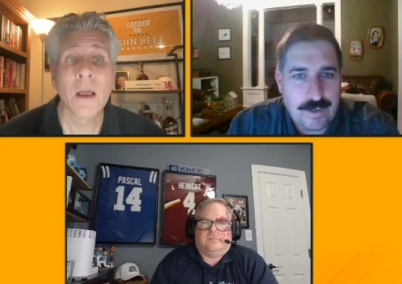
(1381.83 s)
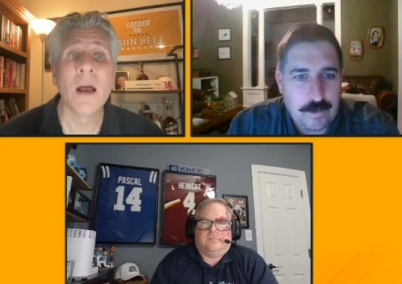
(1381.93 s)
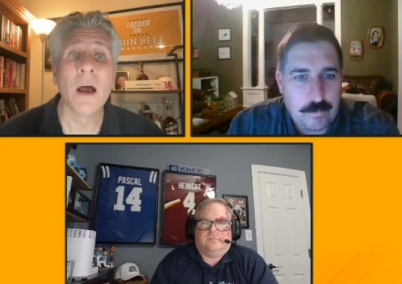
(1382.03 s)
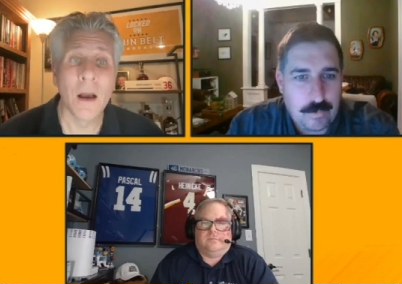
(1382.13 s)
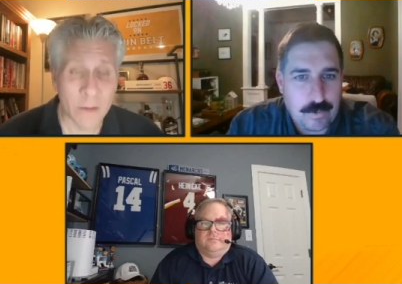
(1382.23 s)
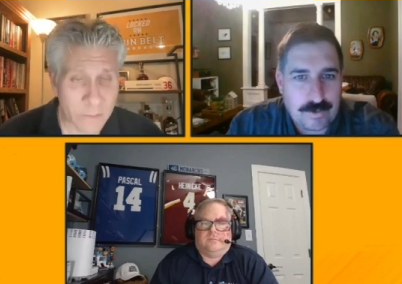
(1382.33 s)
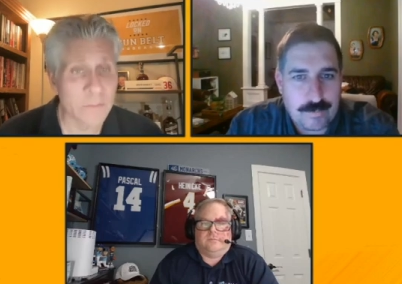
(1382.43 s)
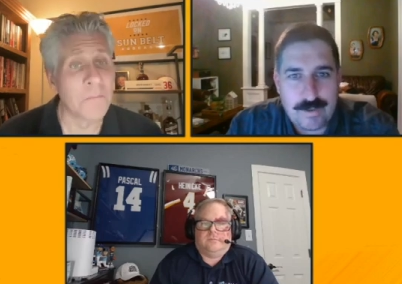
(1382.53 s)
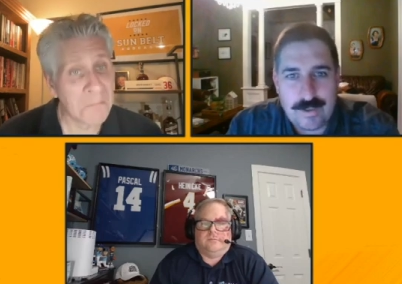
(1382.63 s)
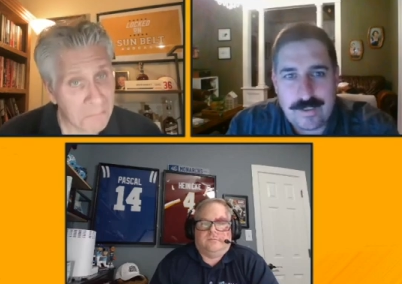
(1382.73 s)
Speaker 1: oh.
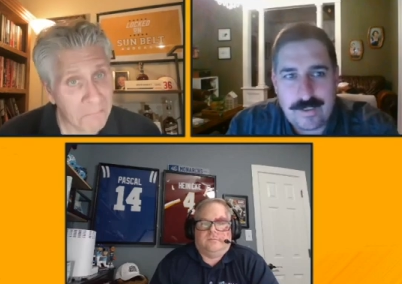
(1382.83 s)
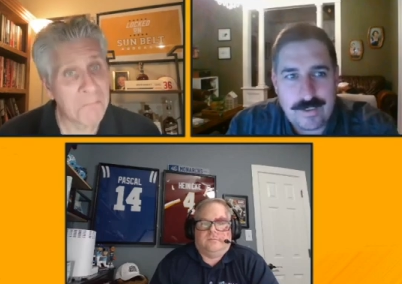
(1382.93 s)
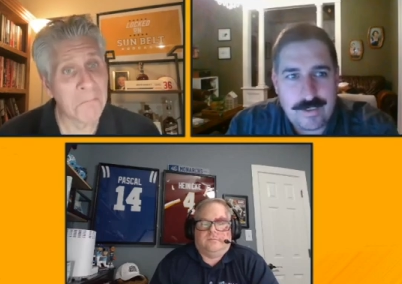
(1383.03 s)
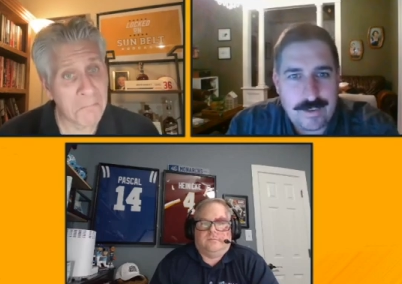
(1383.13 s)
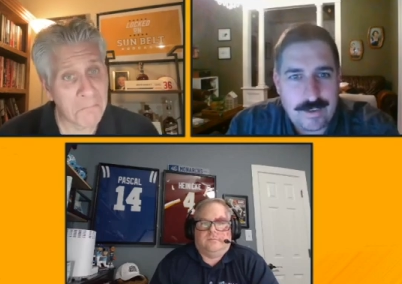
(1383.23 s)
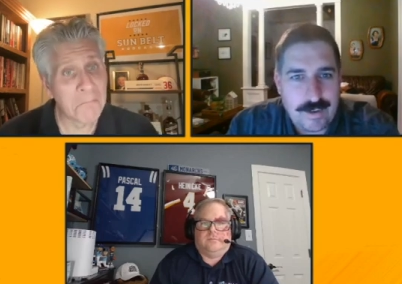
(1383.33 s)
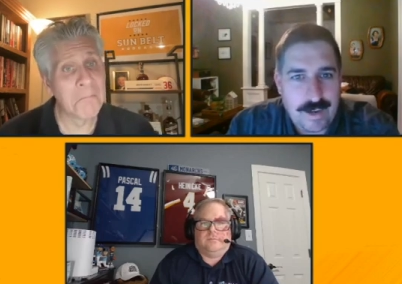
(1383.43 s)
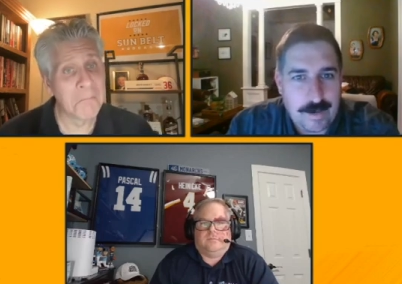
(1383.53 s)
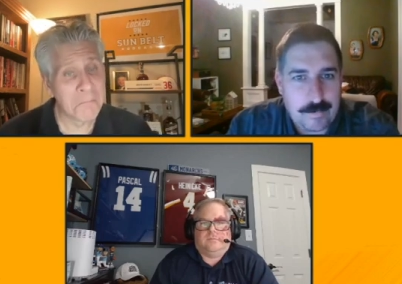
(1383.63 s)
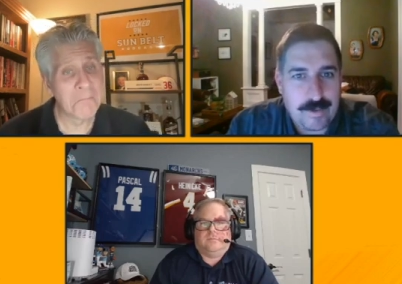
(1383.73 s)
Portsmouth,
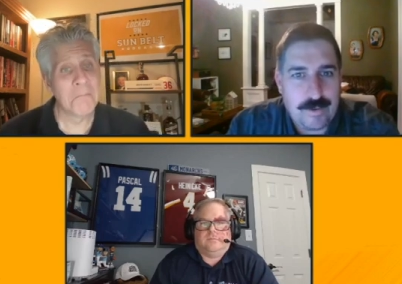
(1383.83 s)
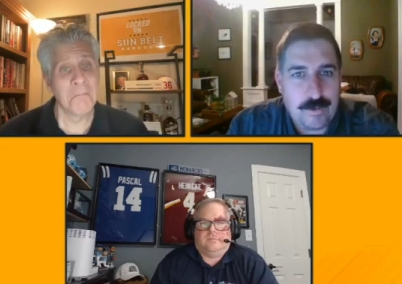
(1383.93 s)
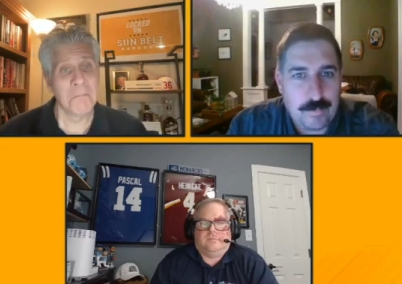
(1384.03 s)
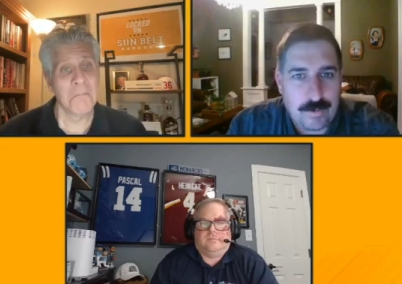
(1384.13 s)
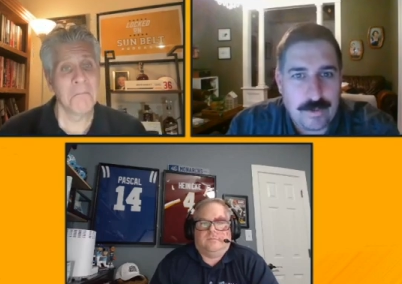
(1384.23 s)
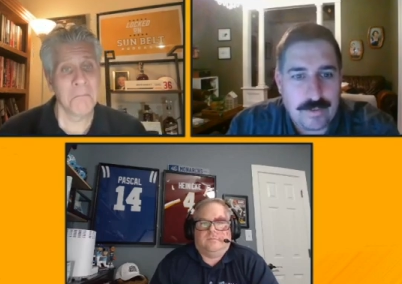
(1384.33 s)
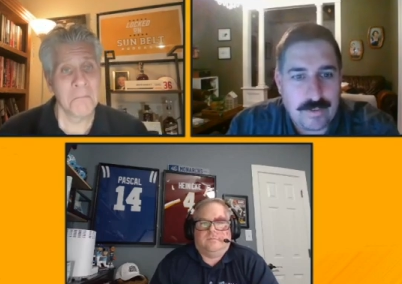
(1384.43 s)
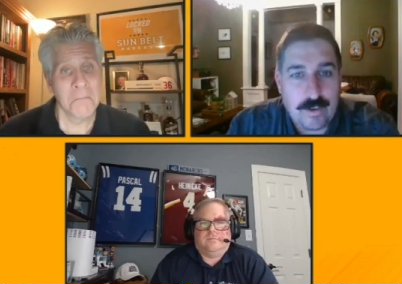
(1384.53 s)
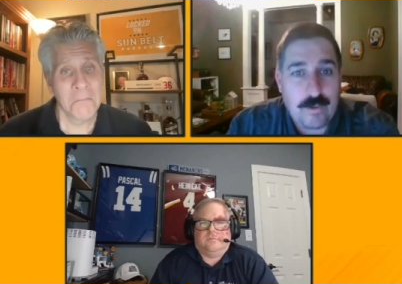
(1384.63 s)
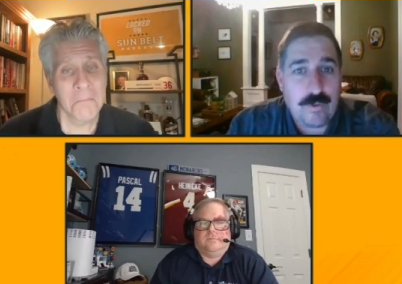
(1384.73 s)
Hampton, Newport News,
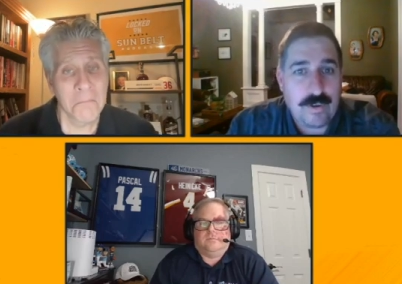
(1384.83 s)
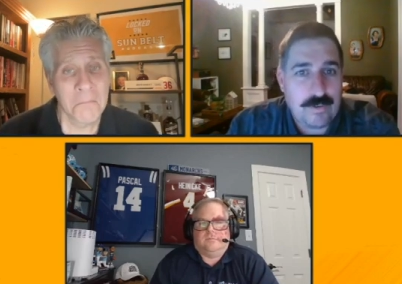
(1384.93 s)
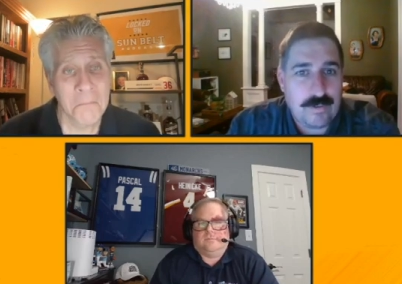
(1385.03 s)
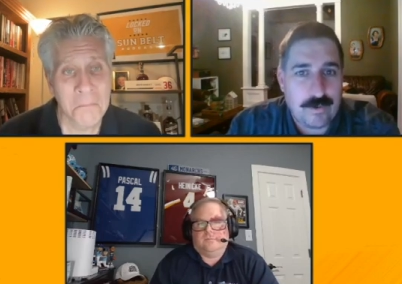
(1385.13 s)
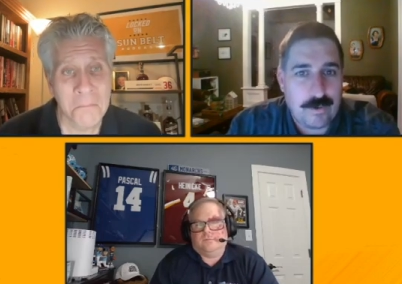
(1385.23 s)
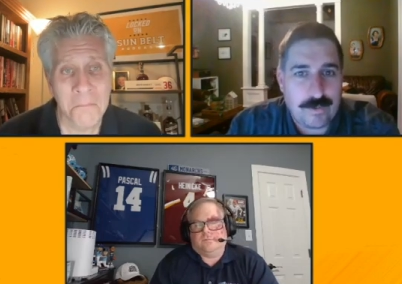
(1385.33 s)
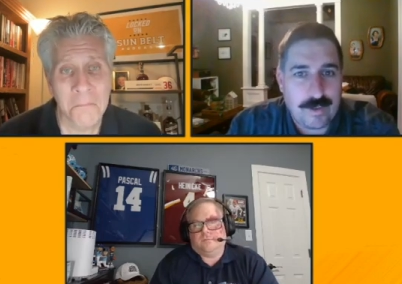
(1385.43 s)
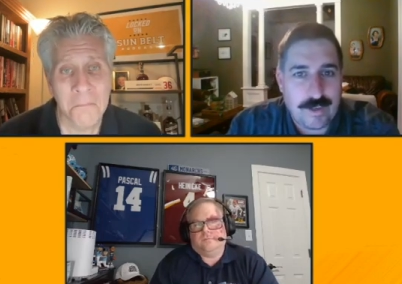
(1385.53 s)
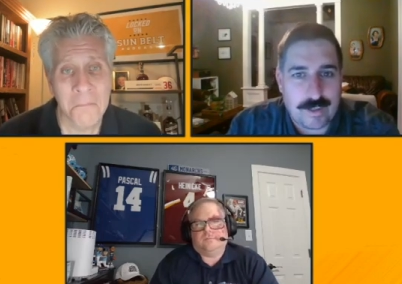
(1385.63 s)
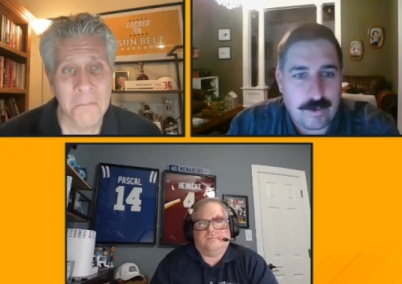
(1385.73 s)
they all want to do their own
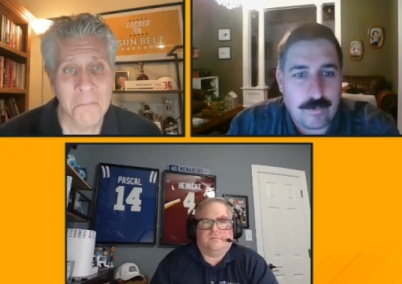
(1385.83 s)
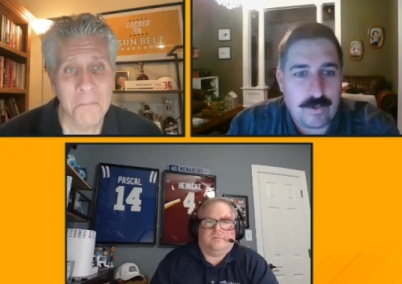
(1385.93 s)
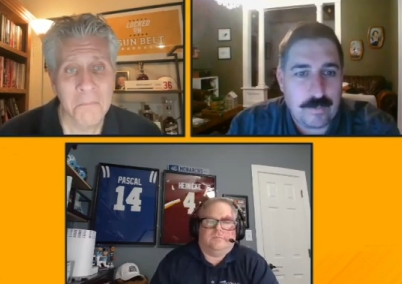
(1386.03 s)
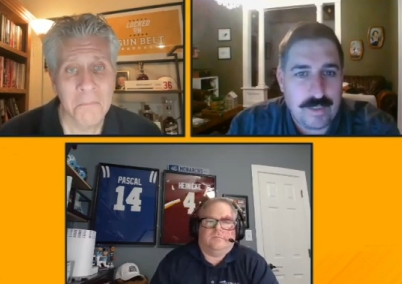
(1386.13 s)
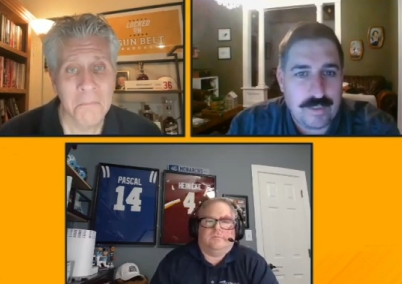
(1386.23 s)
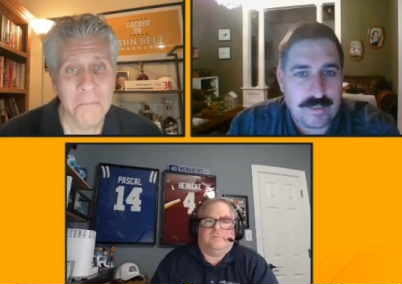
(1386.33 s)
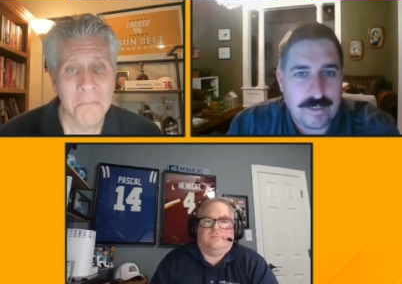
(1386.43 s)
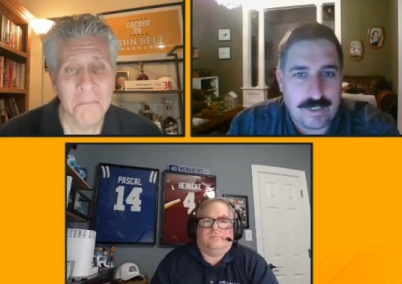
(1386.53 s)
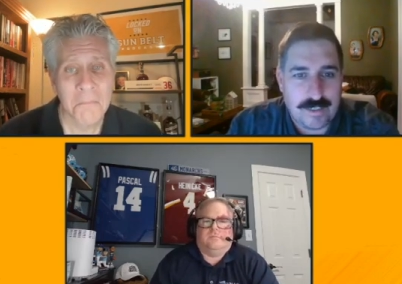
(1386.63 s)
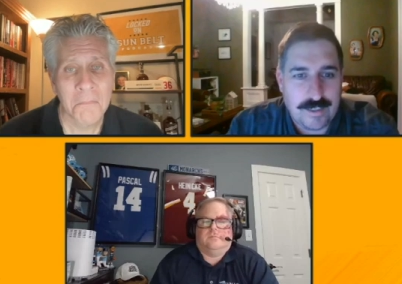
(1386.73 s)
thing. They all want to be the
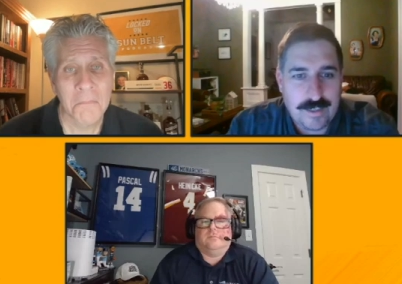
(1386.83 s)
city.